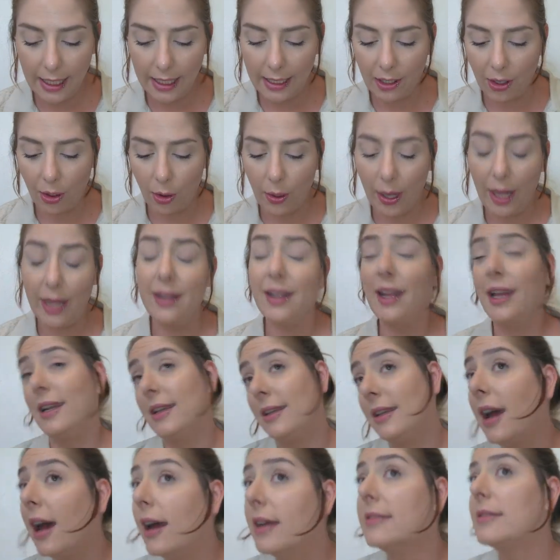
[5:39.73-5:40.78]
you know,
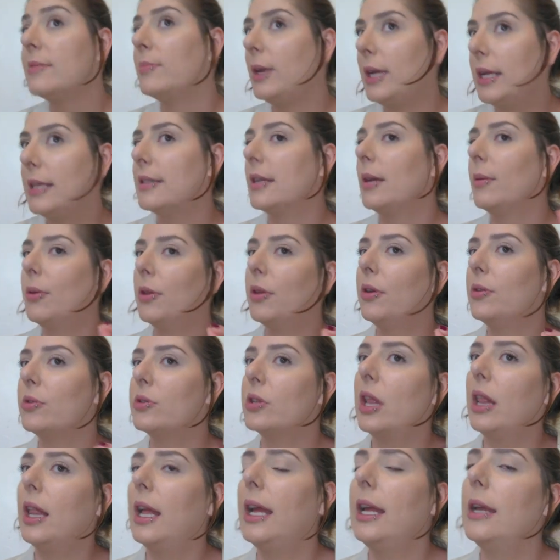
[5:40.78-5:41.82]
it does meet some of
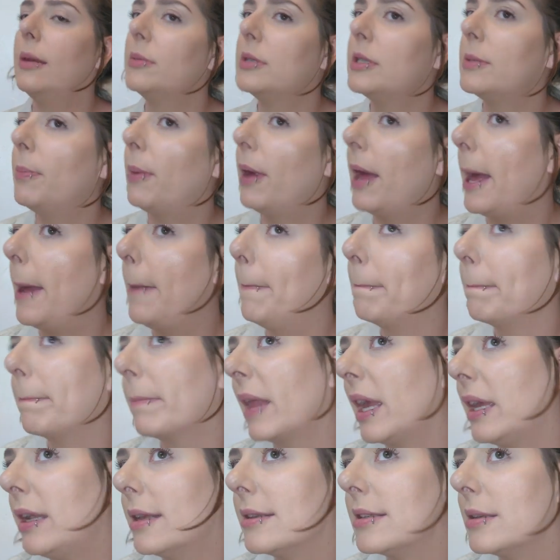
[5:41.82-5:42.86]
those claims, but
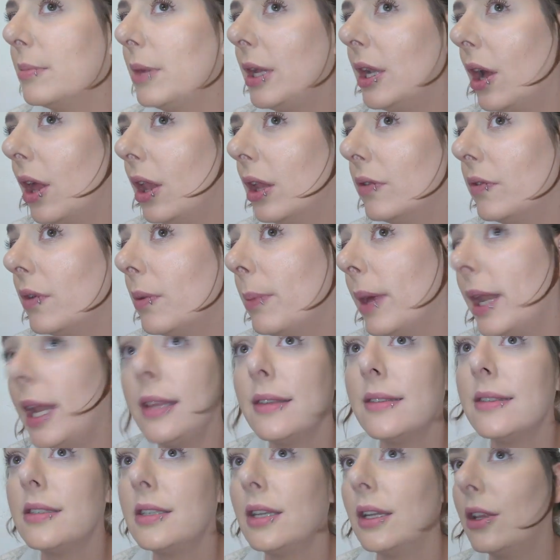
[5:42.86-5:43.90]
it doesn't meet all of them, but
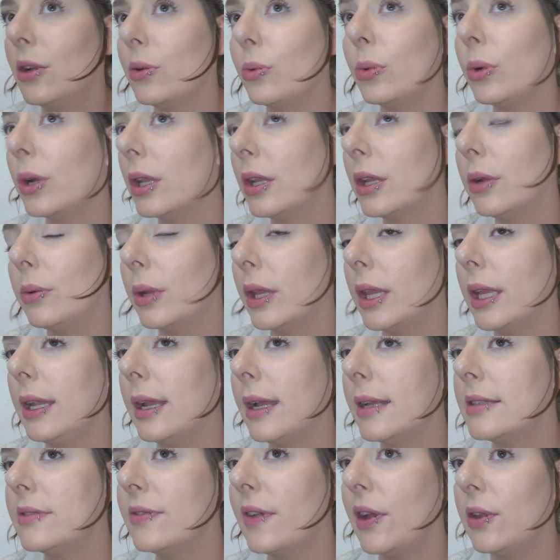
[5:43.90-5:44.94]
it's still a really, really
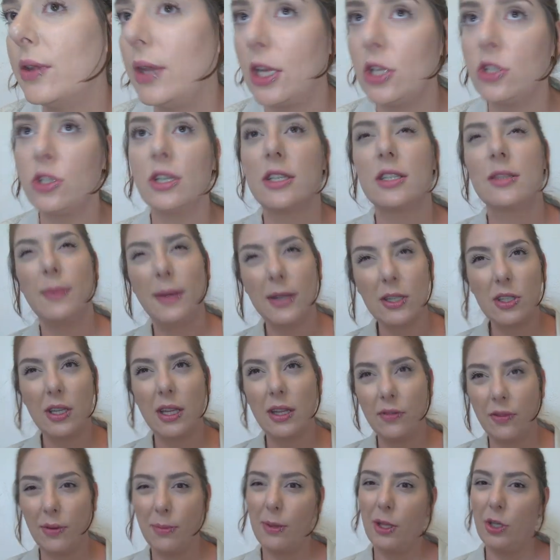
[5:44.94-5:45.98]
nice foundation,
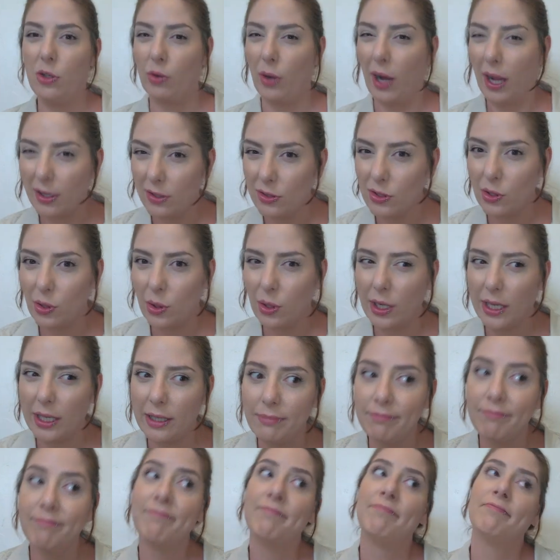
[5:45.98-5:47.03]
especially from the
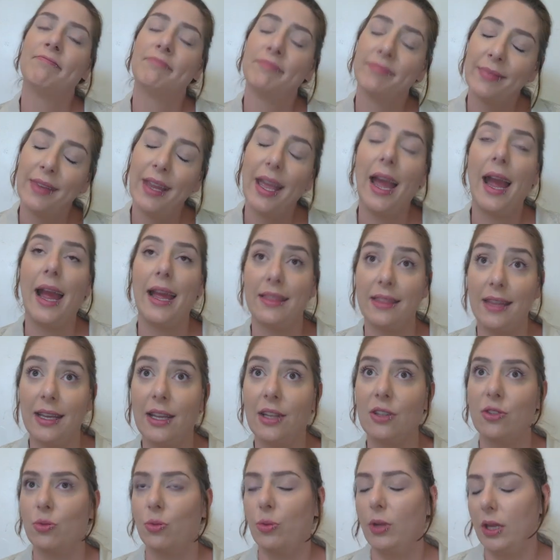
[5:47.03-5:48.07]
drugstore. I think
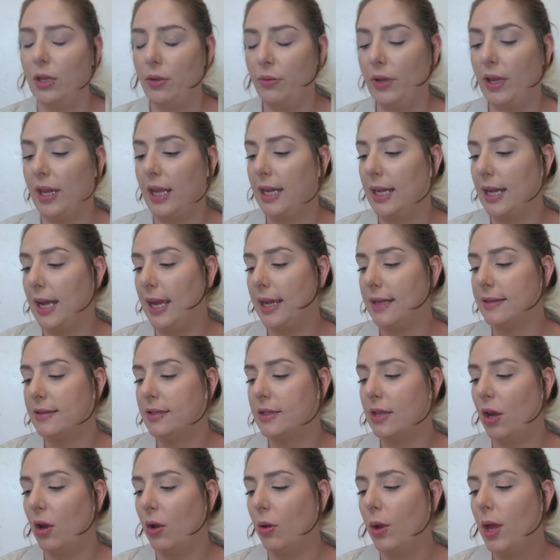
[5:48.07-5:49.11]
it's really, really nice.
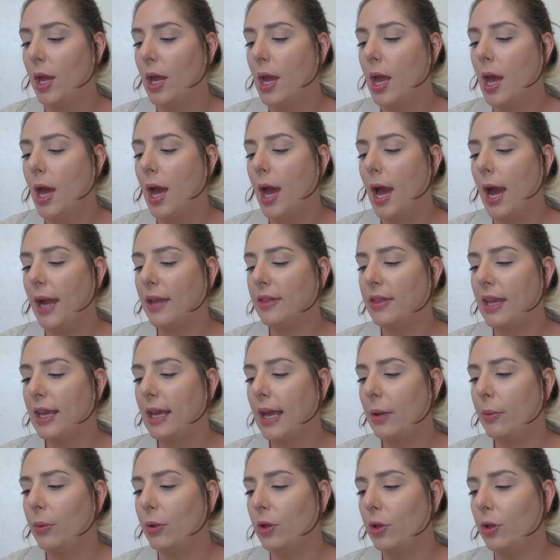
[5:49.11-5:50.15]
So I think
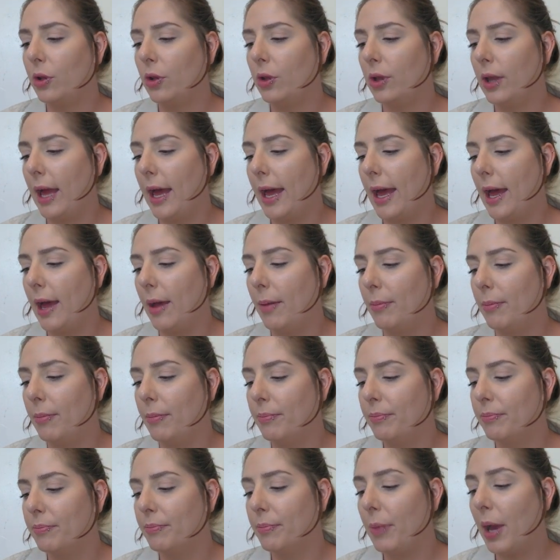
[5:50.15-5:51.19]
I will
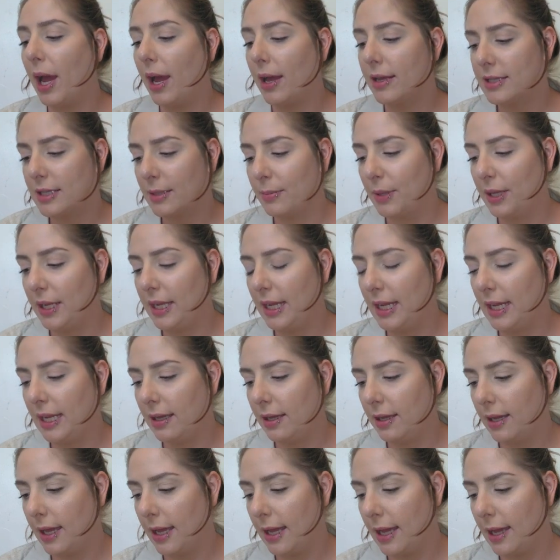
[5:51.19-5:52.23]
um, possibly,
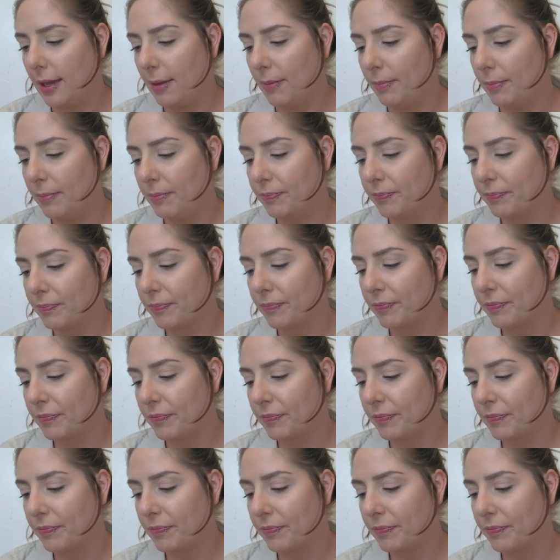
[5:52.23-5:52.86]
um,